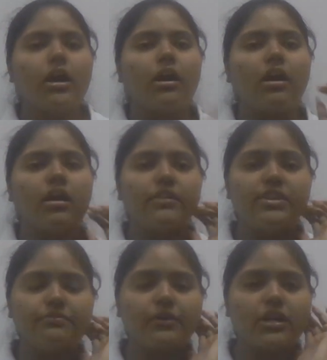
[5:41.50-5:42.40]

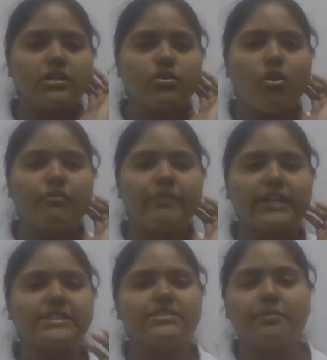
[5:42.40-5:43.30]
Refund of
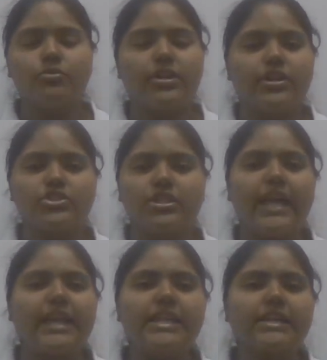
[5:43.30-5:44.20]
excess remuneration.
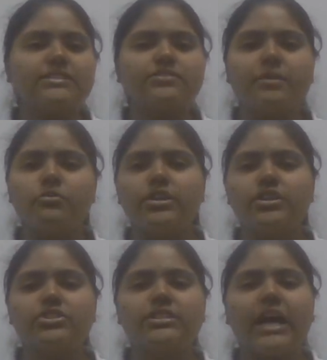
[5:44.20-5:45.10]
Any excess
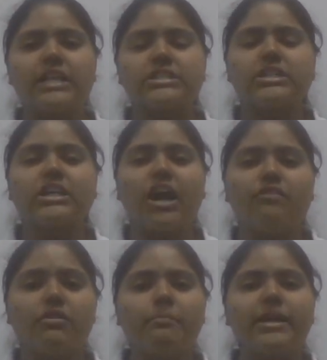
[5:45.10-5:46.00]
remuneration that a
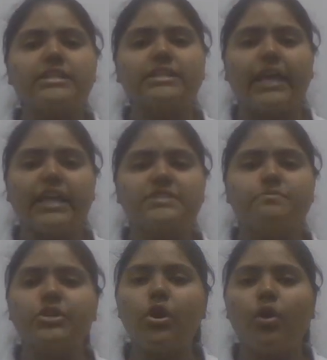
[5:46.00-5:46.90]
government
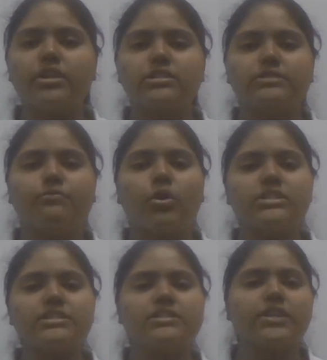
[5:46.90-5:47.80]
gets beyond
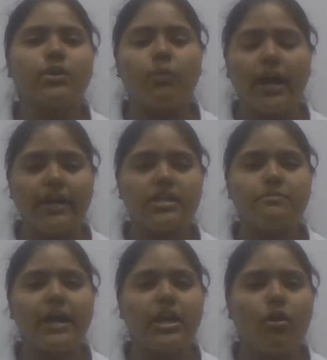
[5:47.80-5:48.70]
what is
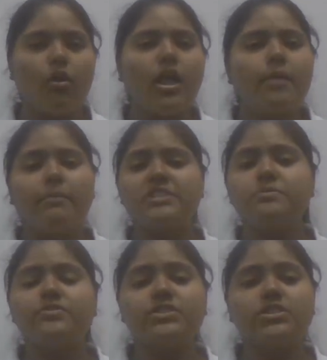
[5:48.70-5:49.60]
required by law
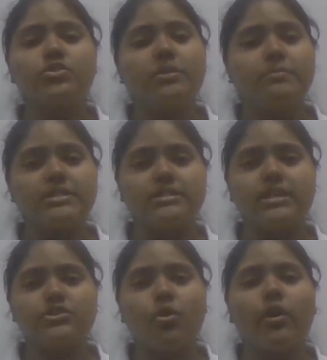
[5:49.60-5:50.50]
must be returned to the
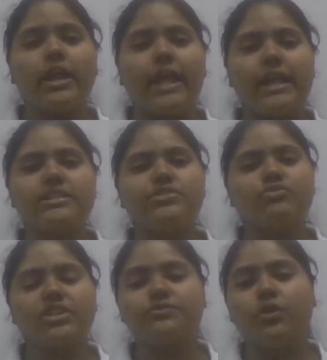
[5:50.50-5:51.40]
business or held in
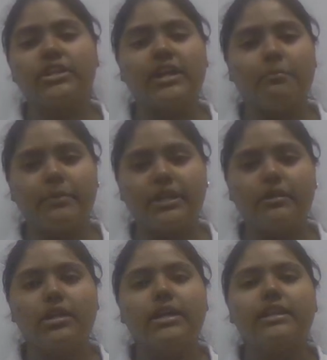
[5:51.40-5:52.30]
trust for the company.
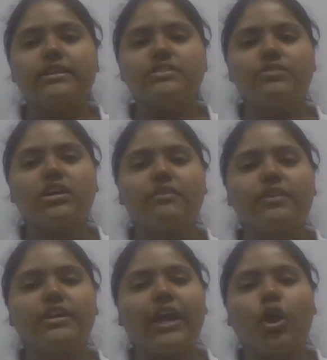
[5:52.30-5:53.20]
This
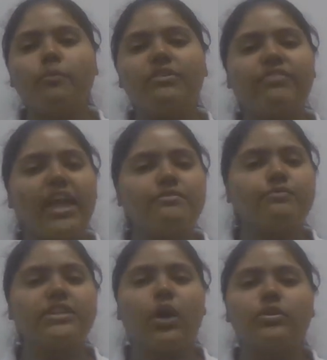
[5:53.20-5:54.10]
recovery cannot be
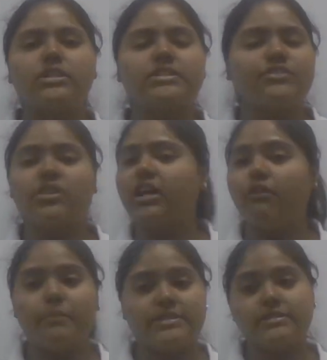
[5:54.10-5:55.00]
waived without the central
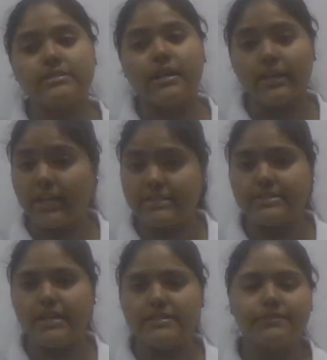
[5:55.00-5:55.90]
government's
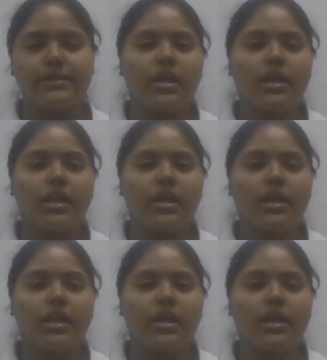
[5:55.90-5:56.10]
consent.